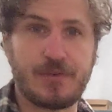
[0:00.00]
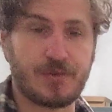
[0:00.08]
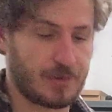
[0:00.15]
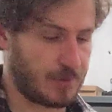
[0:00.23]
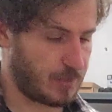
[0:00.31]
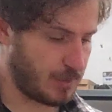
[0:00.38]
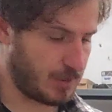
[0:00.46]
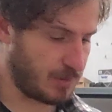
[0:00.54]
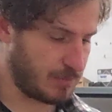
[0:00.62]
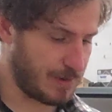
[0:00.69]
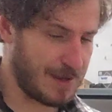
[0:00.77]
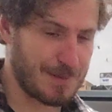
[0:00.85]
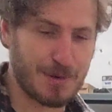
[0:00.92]
So
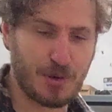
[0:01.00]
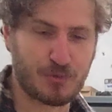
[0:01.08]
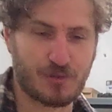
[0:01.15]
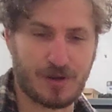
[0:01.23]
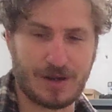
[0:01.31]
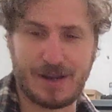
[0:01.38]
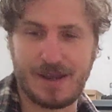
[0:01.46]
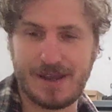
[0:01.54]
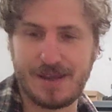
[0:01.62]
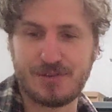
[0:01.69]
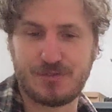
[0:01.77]
yeah, motorcycling,